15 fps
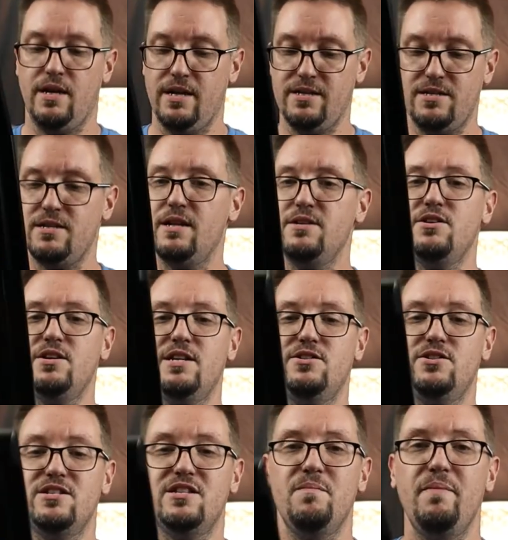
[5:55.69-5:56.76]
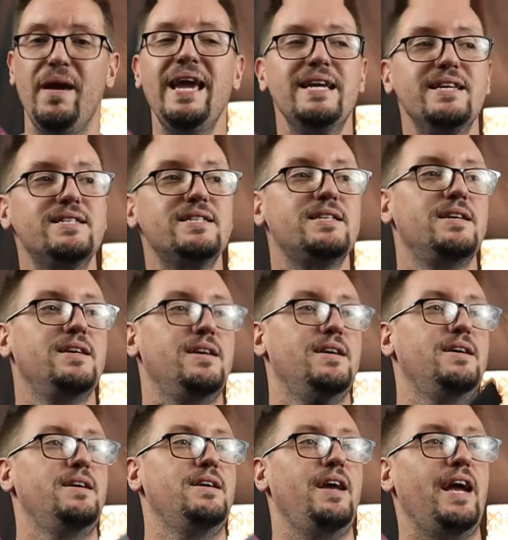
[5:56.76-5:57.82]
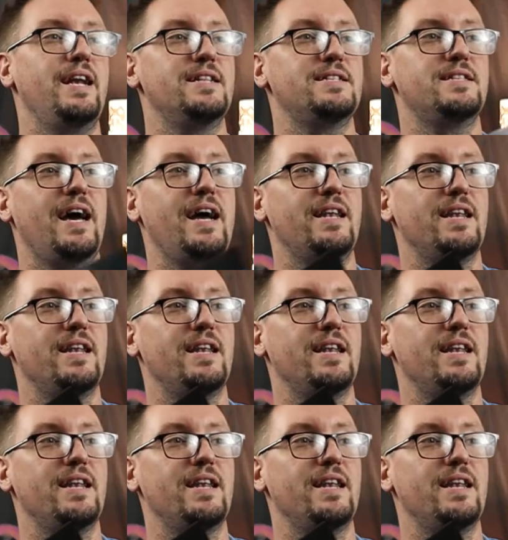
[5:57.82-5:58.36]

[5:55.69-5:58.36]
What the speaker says: It's just the base, and it's that